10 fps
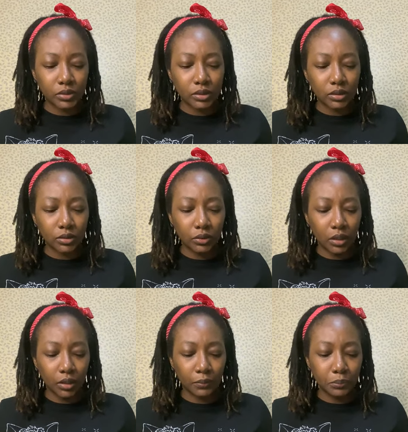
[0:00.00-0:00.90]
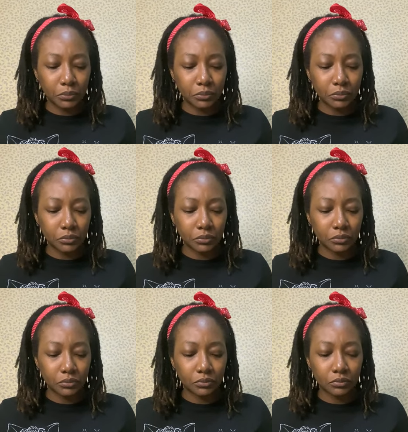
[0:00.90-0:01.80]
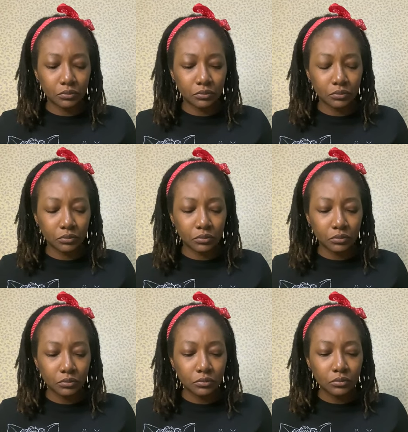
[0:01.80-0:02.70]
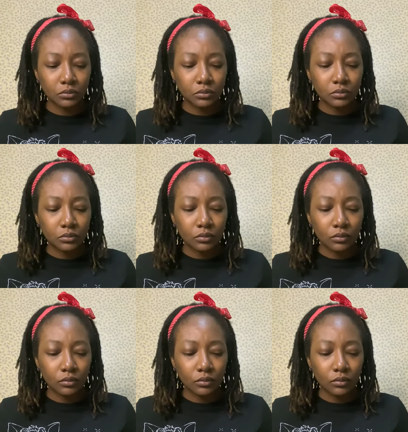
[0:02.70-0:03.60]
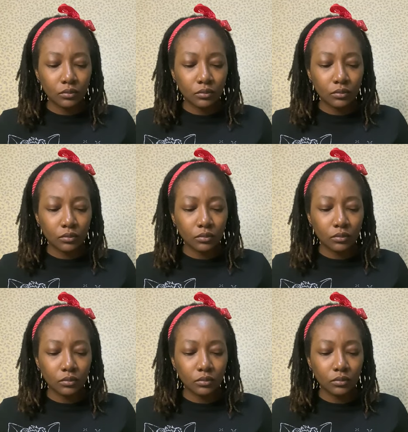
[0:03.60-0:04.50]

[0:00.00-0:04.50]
[no speech]